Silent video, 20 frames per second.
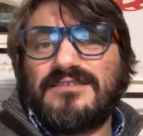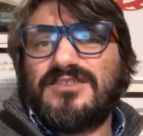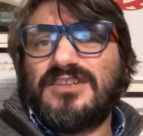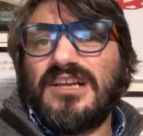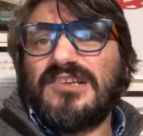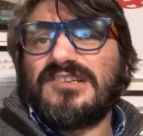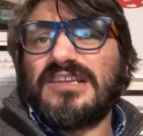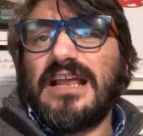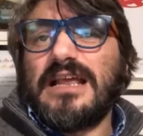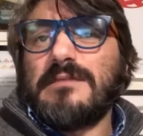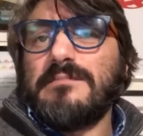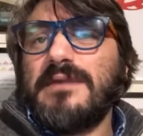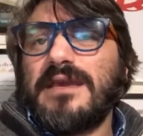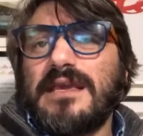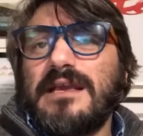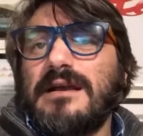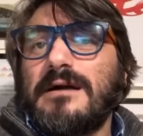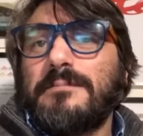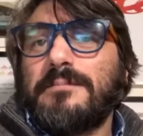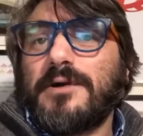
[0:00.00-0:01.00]
just like
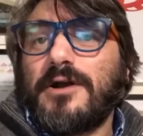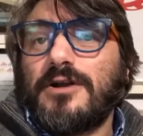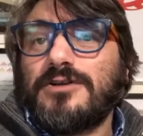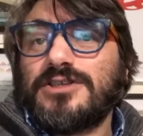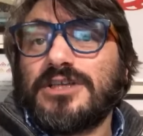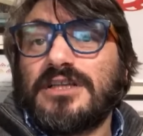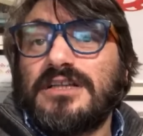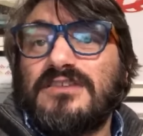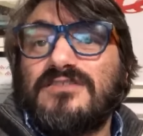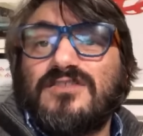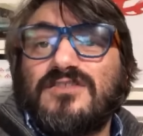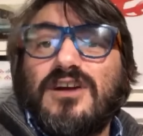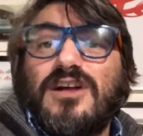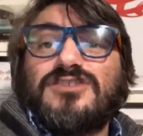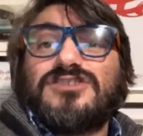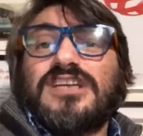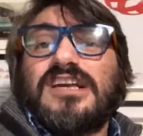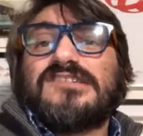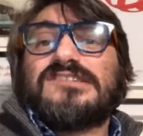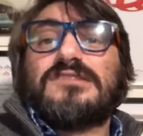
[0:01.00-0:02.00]
making a project. It's
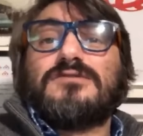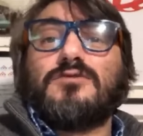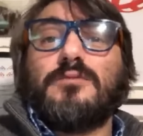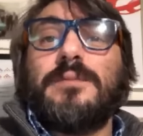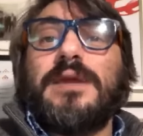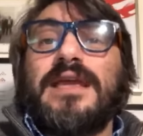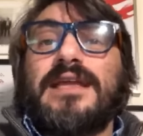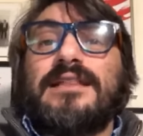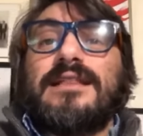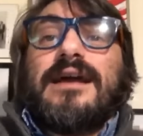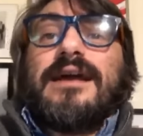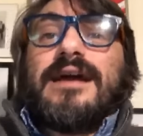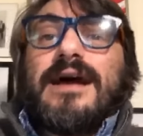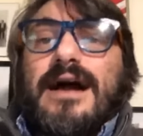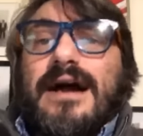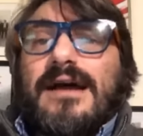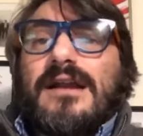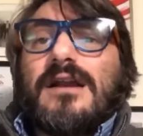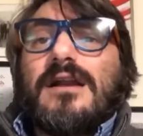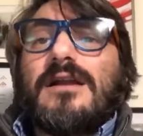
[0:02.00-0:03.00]
not just to make the
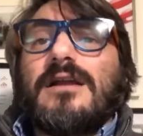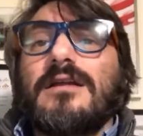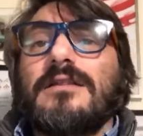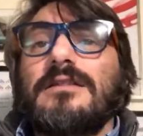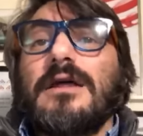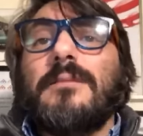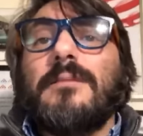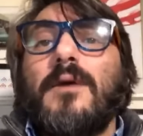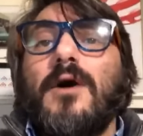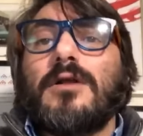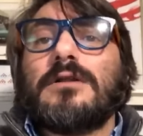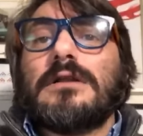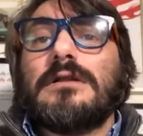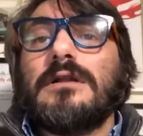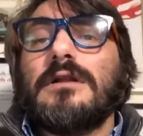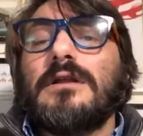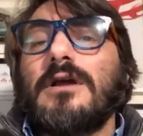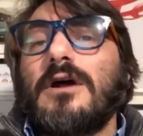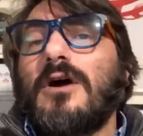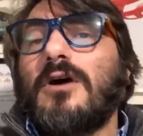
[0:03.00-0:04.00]
car, the model,
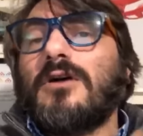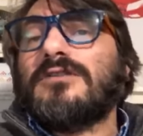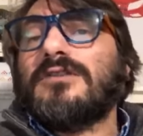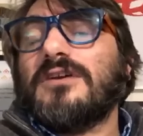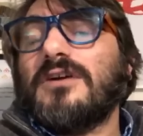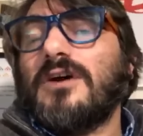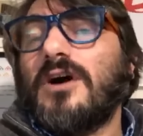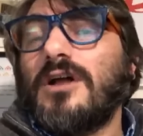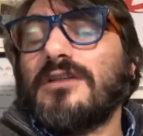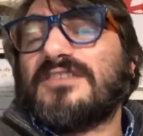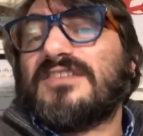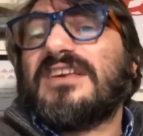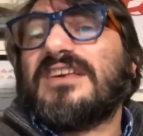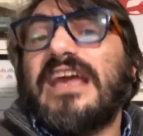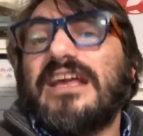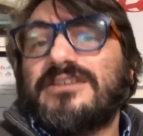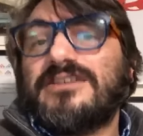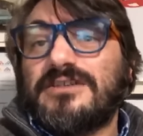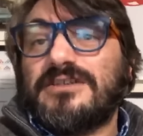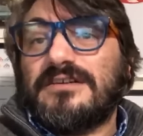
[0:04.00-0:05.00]
or the hot
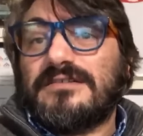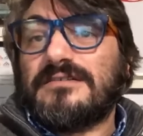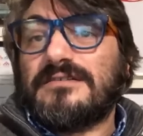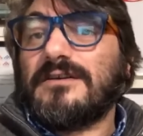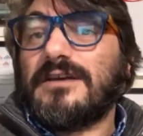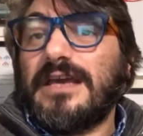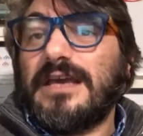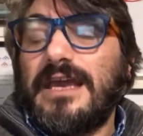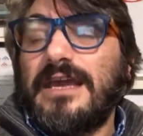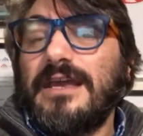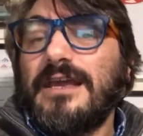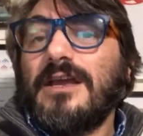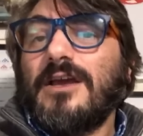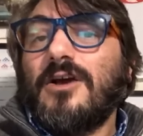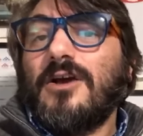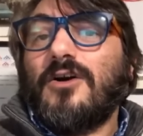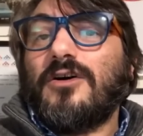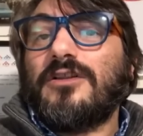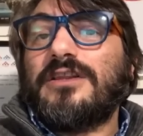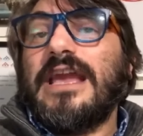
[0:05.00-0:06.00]
sketches, okay, or
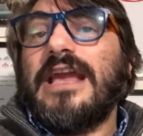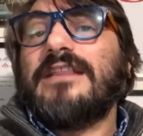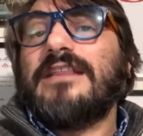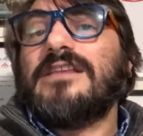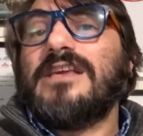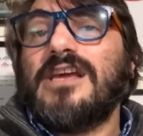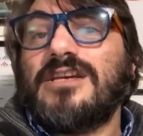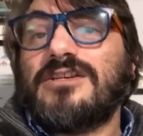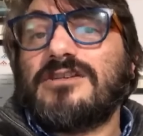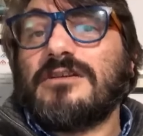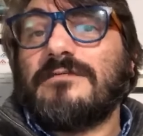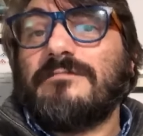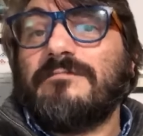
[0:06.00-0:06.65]
the ideation.